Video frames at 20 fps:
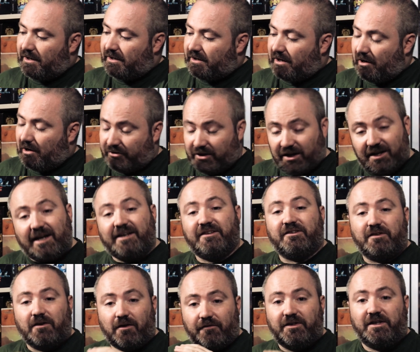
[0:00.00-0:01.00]
Now, the
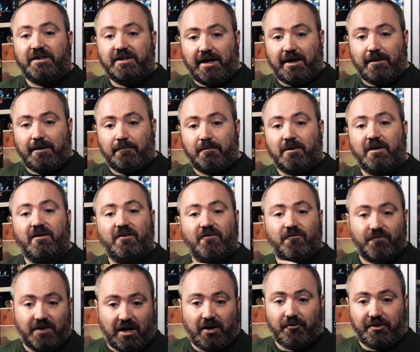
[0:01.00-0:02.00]
length of the game
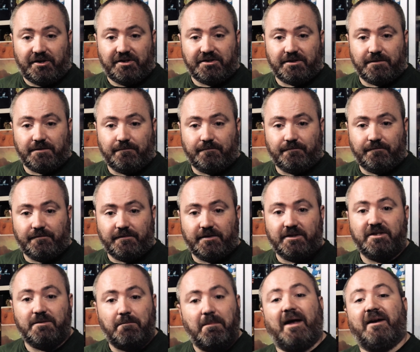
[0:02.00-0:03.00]
varies
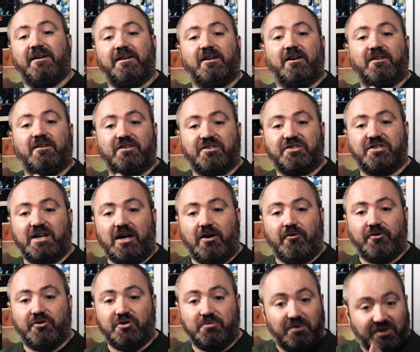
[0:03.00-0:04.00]
depending on the
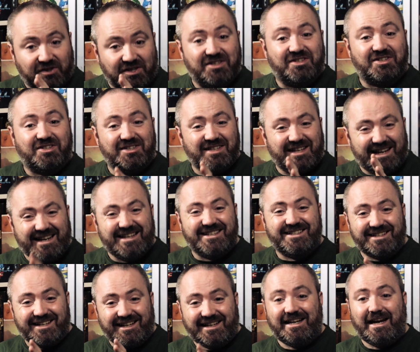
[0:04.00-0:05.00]
scenarios, but this
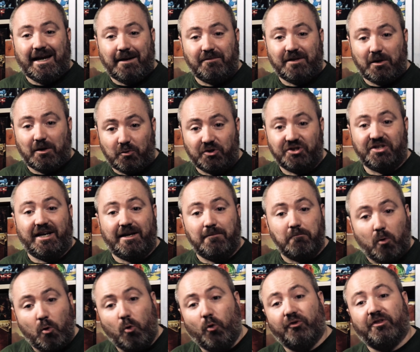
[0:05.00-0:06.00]
isn't a game that will take
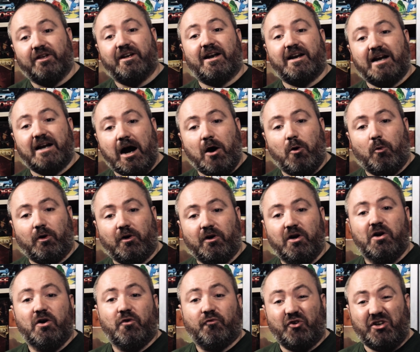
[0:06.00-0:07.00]
more than an hour
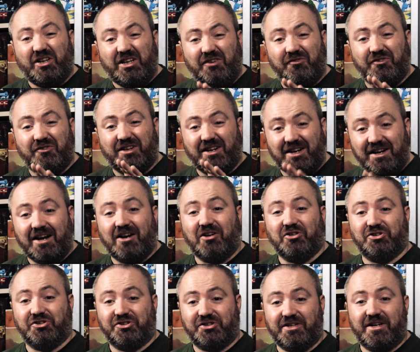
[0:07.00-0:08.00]
for even the
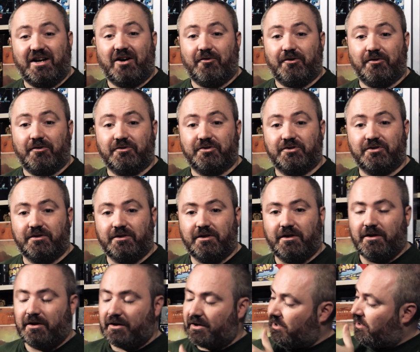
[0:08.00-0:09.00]
largest scenarios.
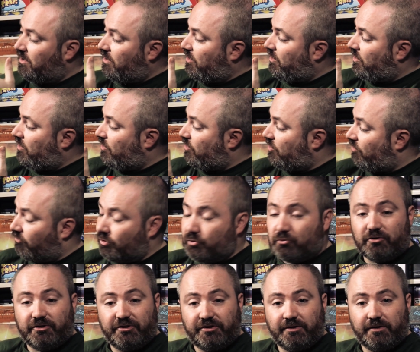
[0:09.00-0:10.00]
The
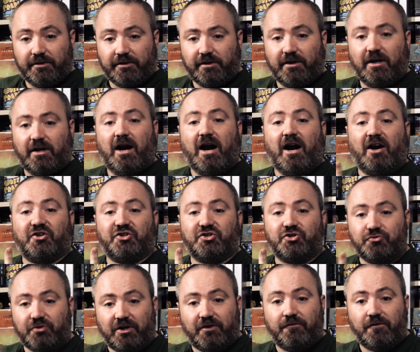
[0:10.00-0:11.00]
rules are
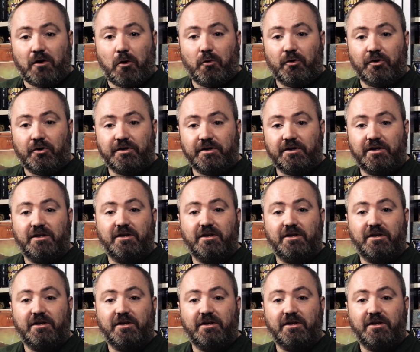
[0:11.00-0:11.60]
straightforward,